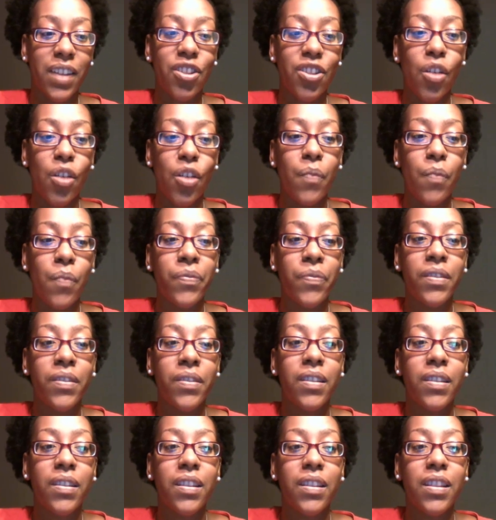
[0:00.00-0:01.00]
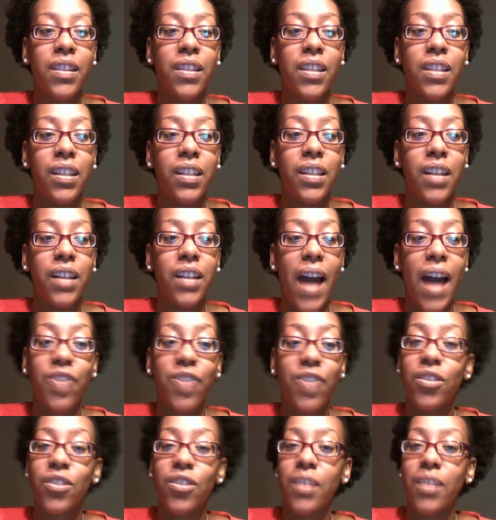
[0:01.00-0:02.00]
So the
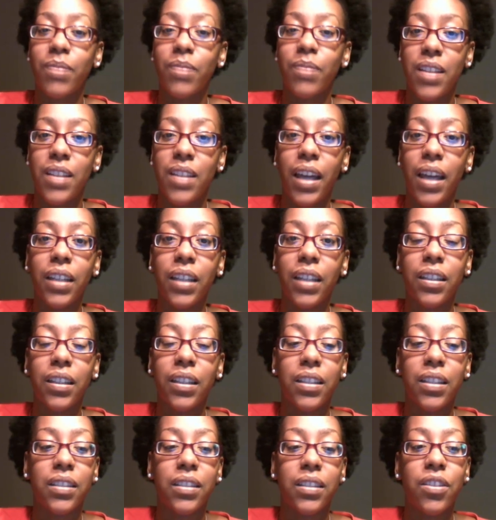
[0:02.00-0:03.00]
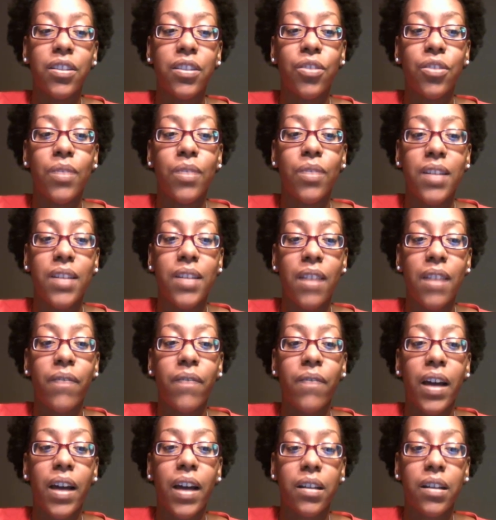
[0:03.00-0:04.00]
action step to take is to
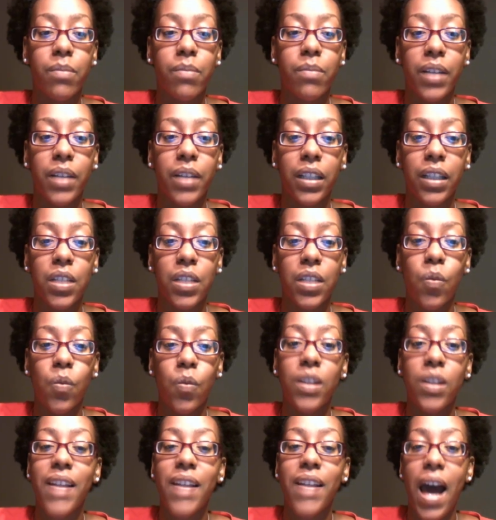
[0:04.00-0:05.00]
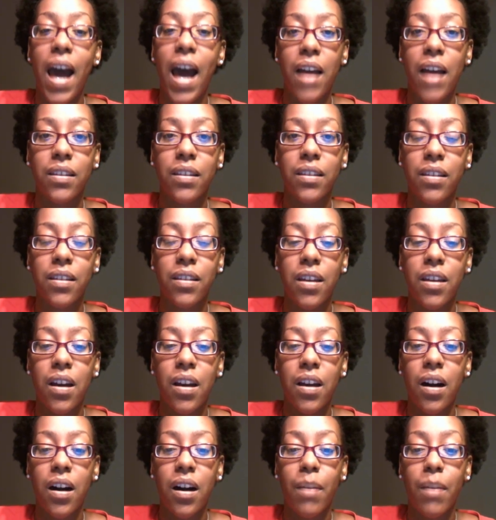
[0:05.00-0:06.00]
identify and complete at least one task.
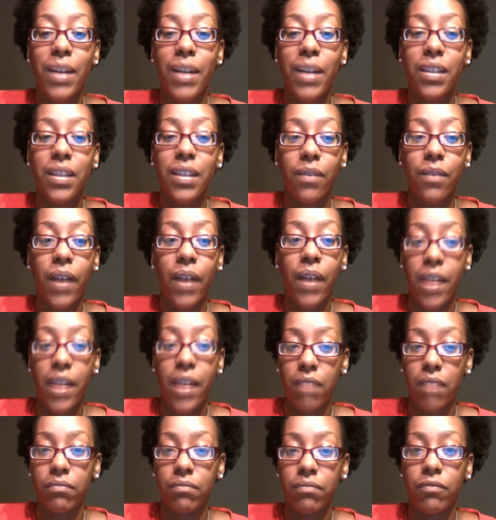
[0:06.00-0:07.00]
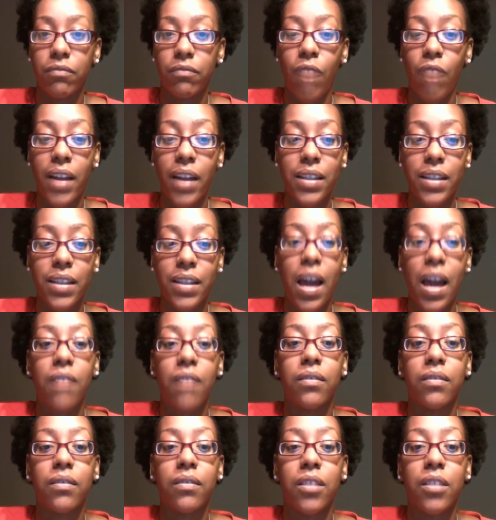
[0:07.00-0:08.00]
Um, identify that. Write it
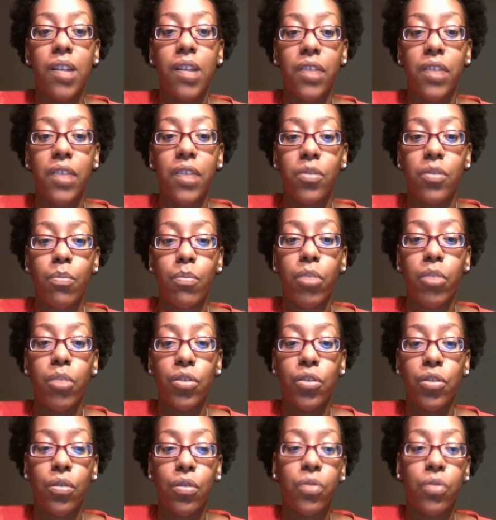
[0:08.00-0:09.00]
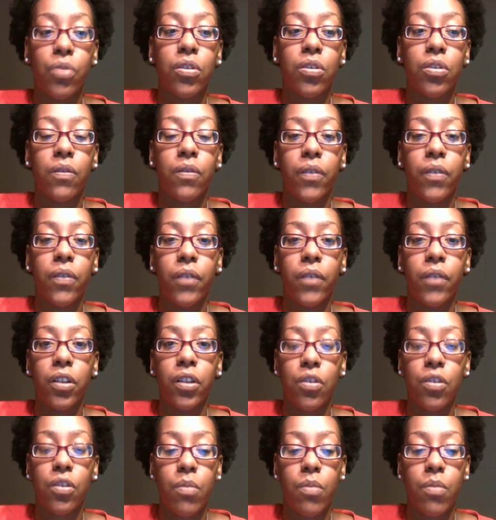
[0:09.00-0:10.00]
down to actually bring you closer to fulfilling
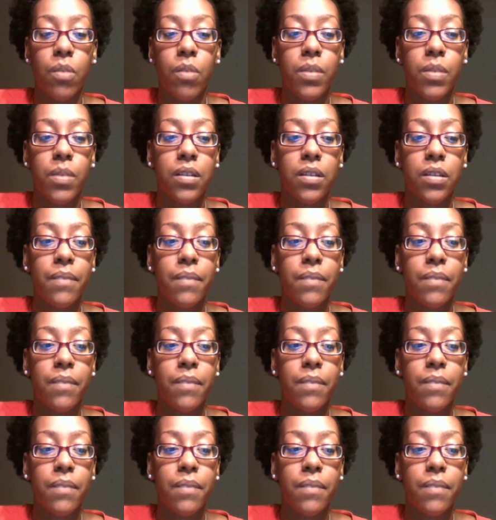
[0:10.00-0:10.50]
your purpose.